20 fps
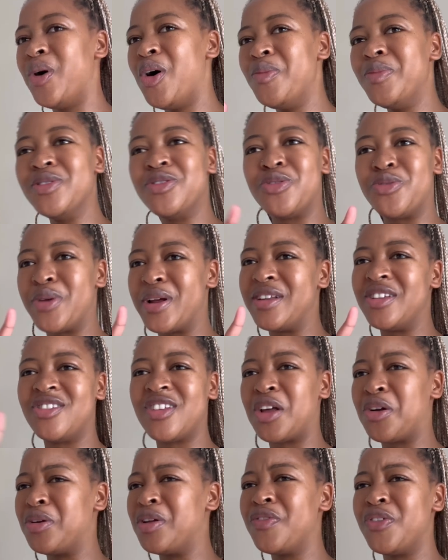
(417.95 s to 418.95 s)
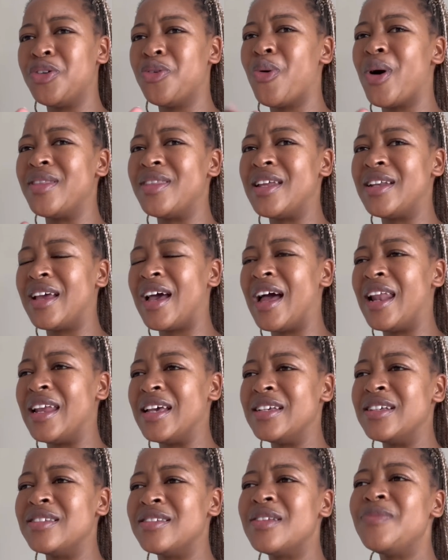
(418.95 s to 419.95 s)
Almost reddish. I don't even know what that color
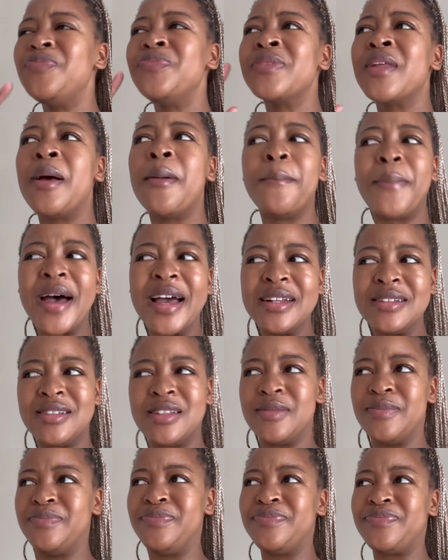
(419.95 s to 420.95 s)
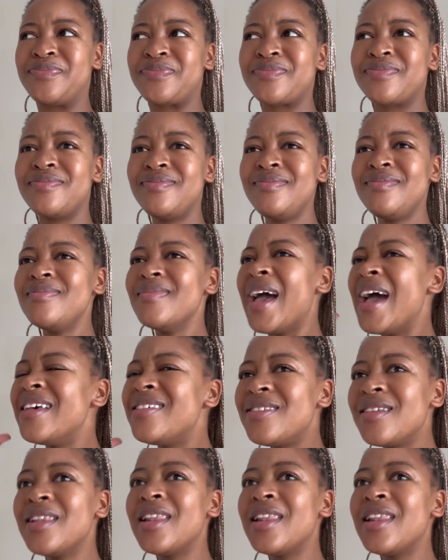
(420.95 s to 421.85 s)
is. But I still